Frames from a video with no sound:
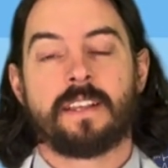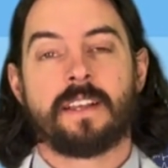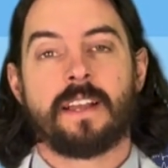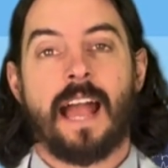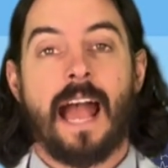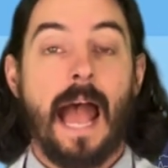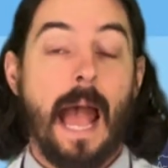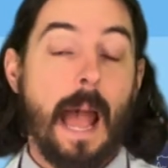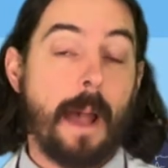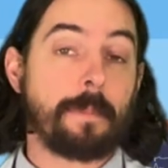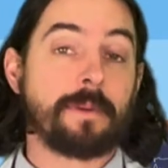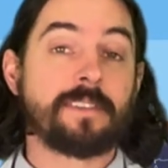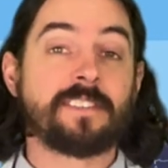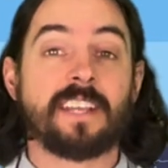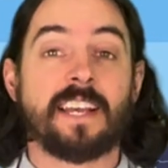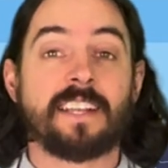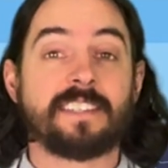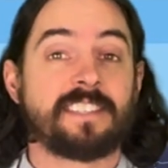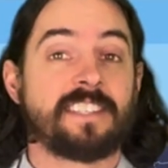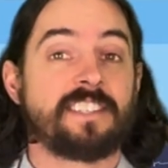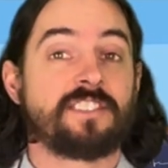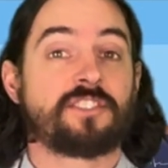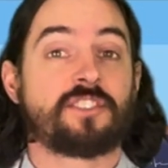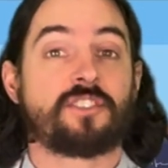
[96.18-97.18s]
A habitat
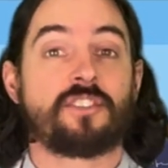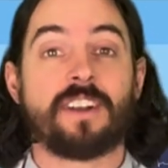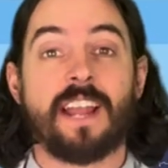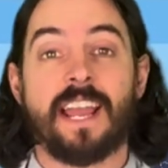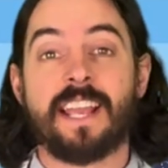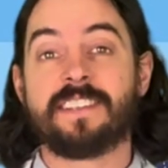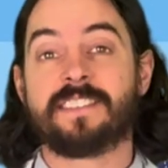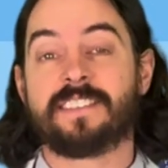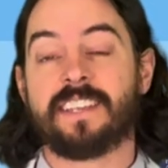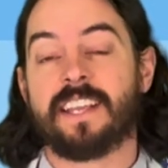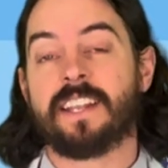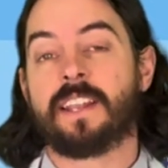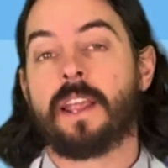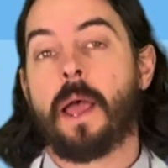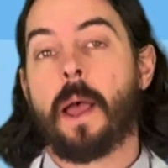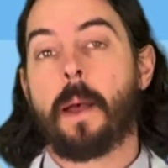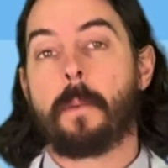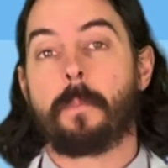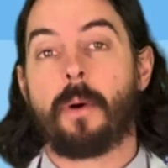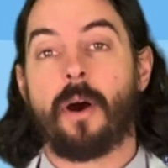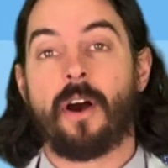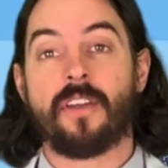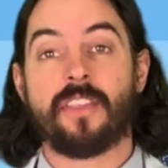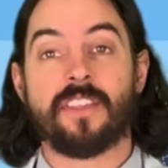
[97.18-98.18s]
is created
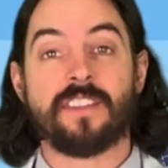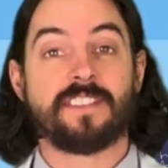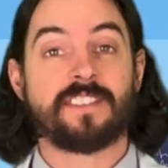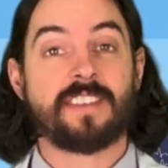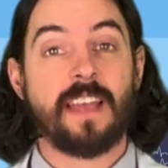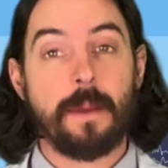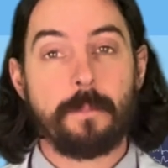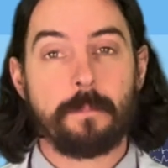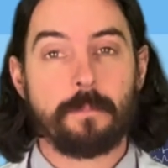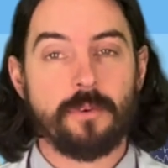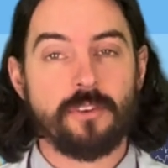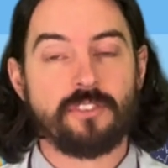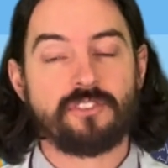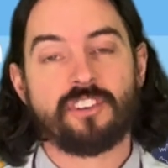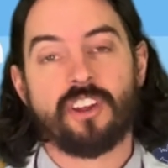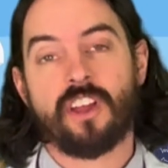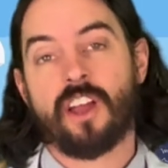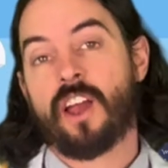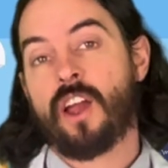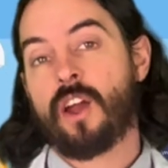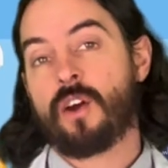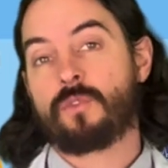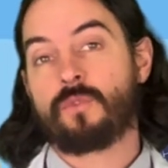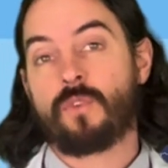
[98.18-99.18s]
by the temperature,
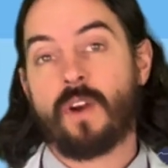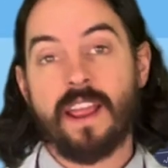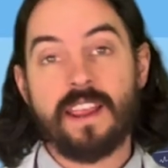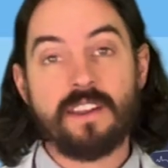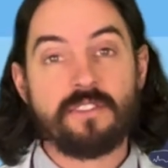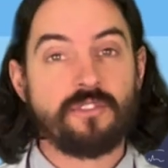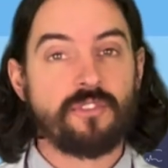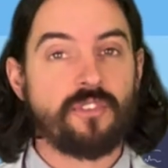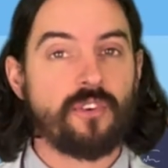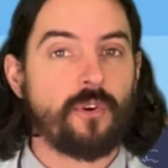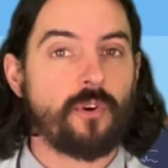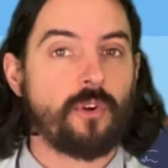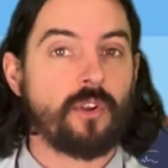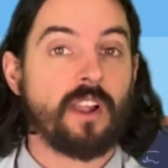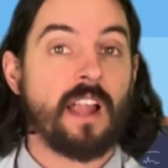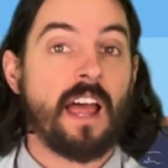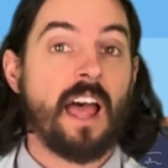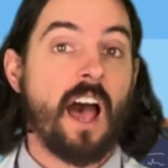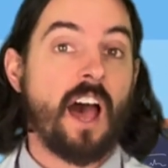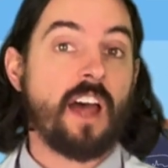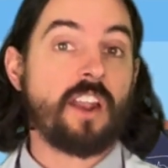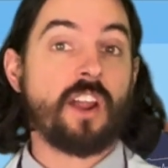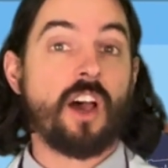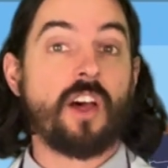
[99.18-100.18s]
rainfall,
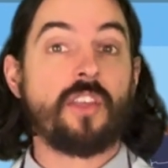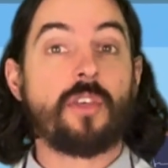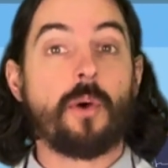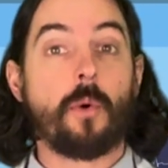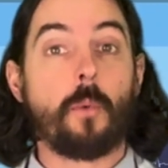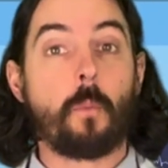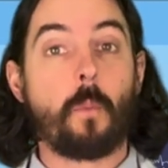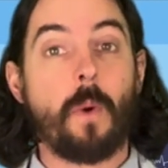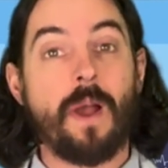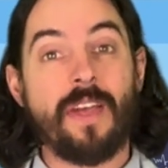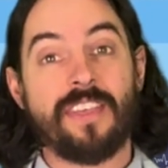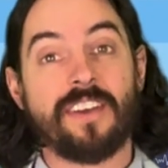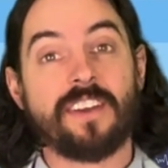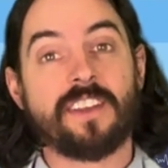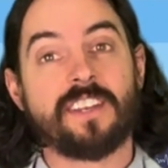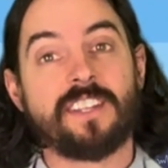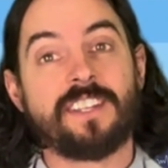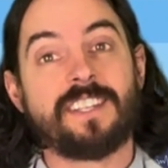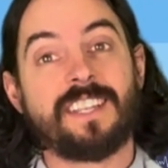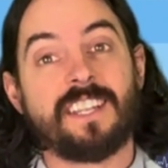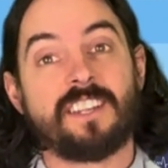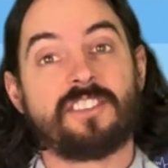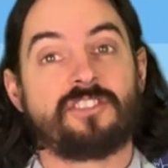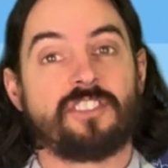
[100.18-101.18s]
and other weather
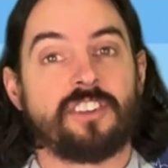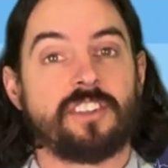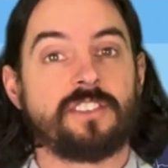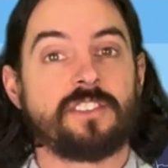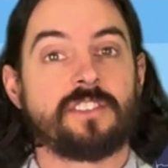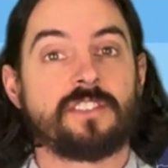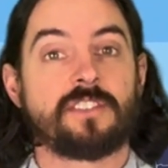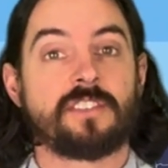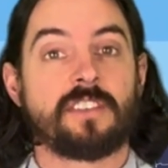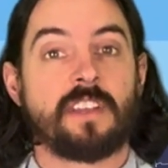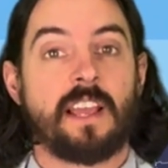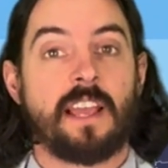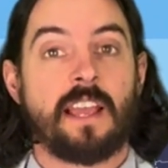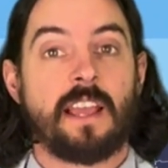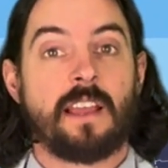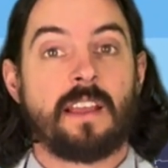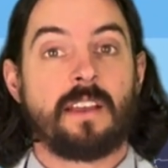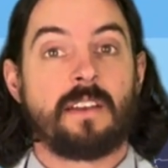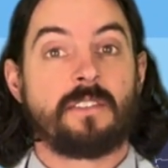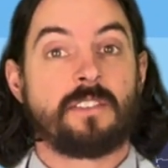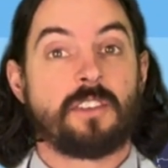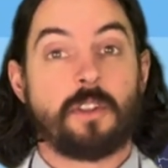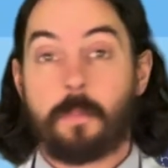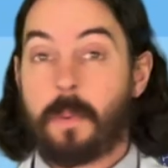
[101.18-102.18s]
conditions,
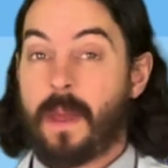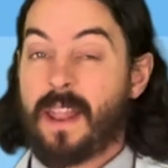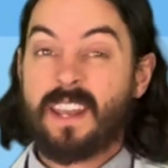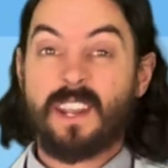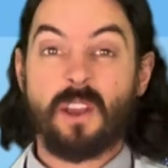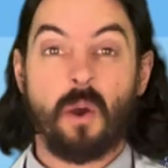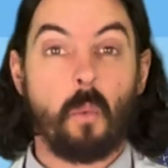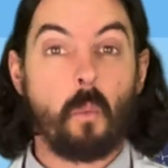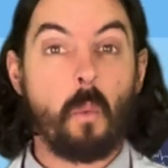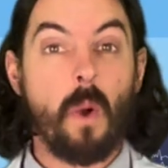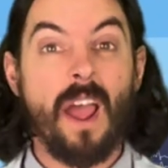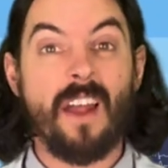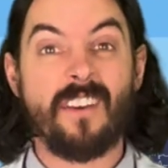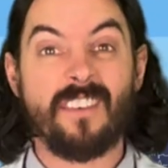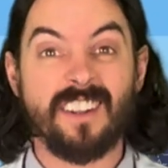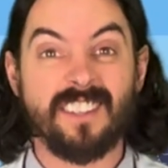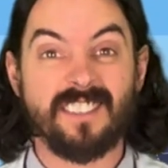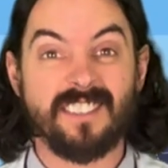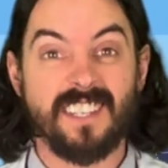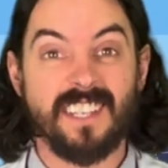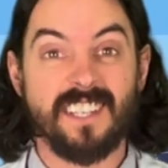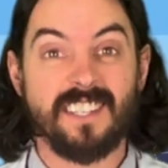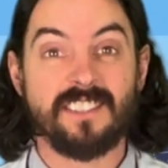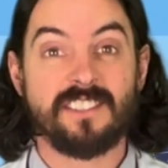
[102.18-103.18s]
depending on where it
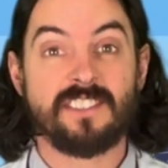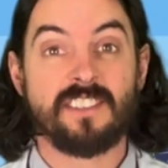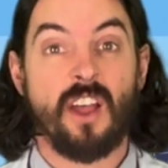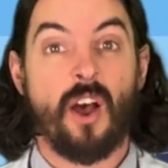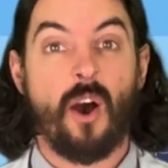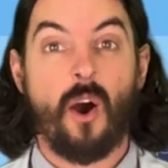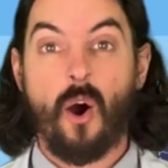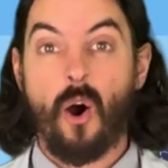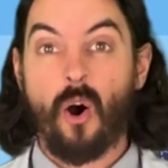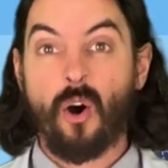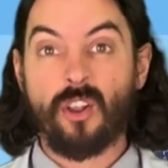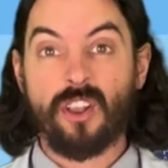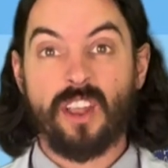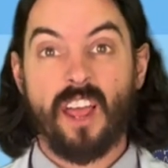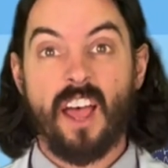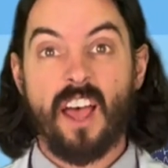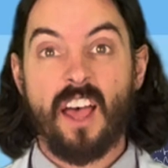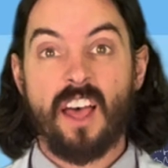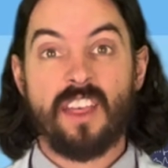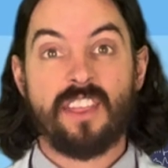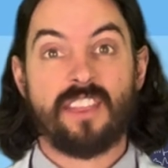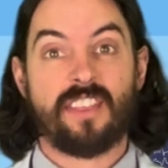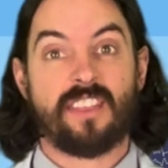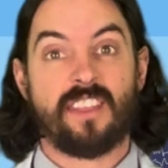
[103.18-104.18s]
is on
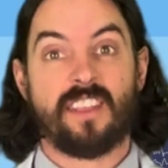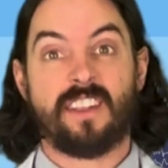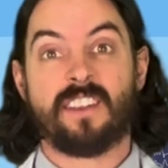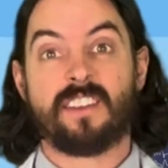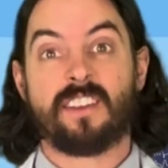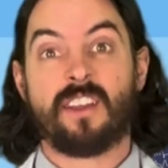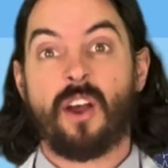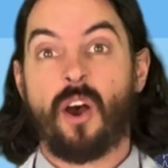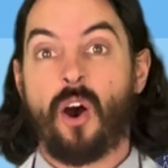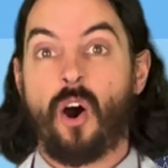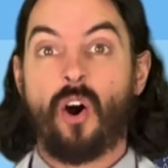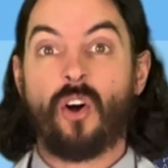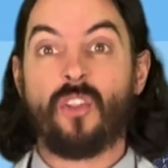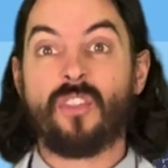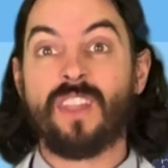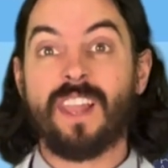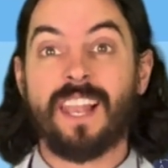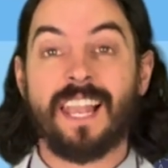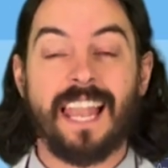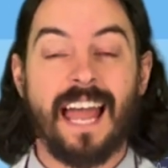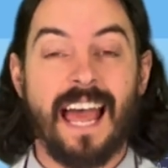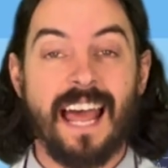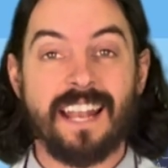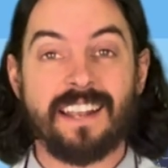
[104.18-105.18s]
Earth and on the
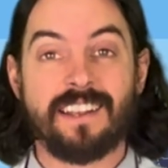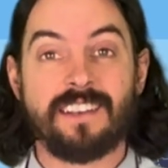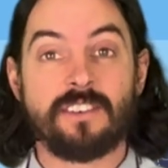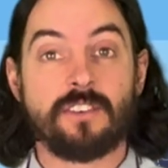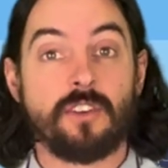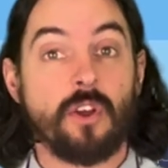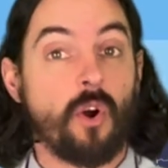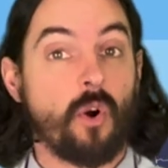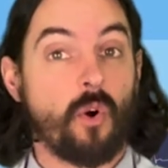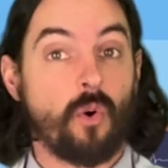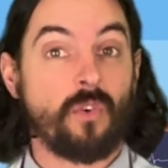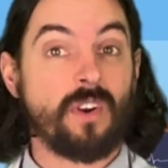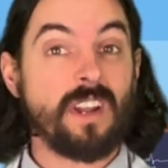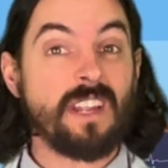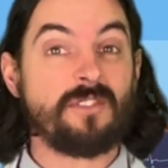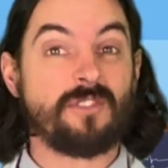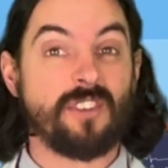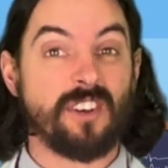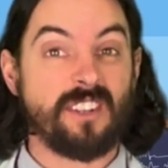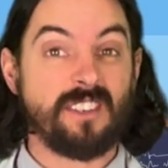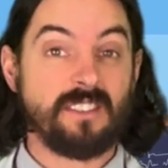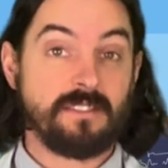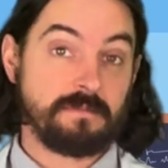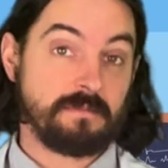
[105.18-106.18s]
land, or
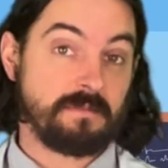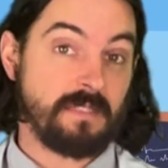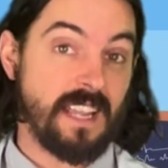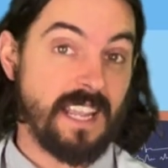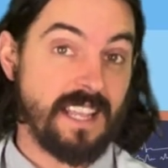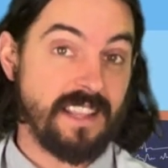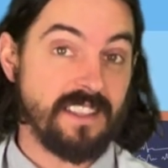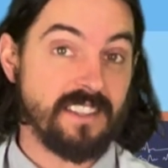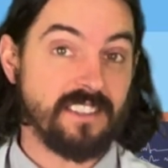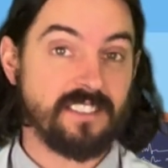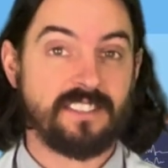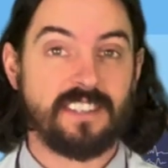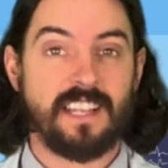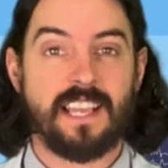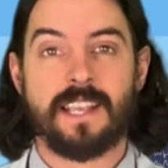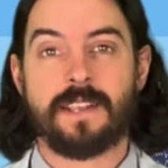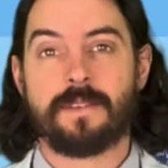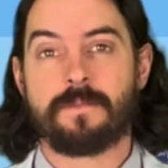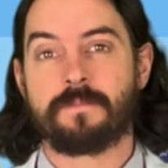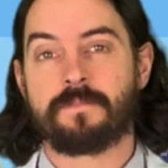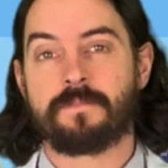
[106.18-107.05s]
even in the sea.